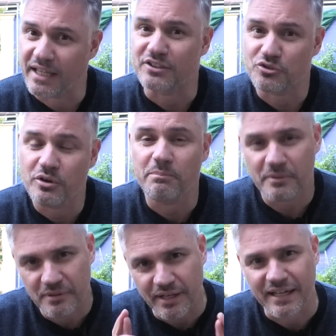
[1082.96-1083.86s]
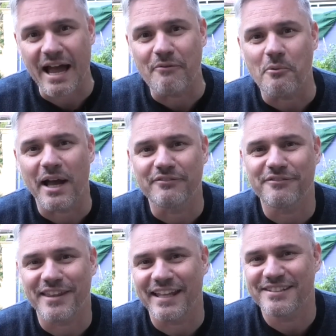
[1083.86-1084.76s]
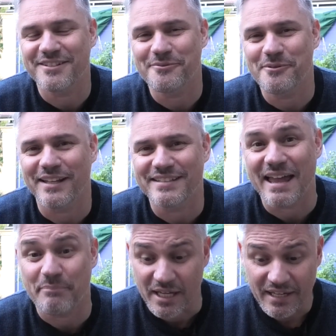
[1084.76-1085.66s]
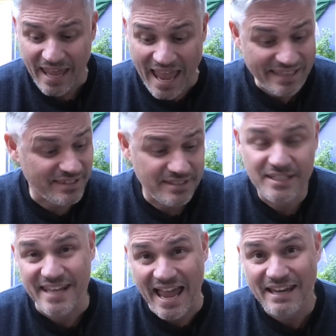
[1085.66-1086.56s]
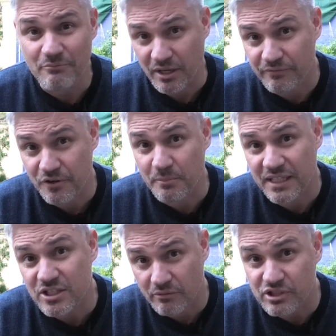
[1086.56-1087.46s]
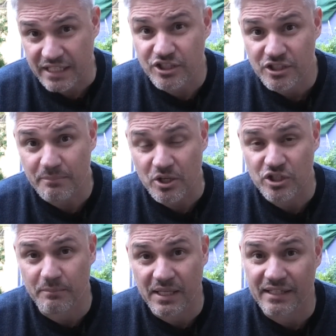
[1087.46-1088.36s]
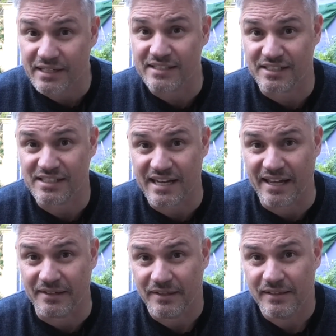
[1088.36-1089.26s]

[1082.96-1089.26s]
trip, I can't wait for that to happen. At today, while I'm filming this, I was actually supposed to be in Kazakhstan,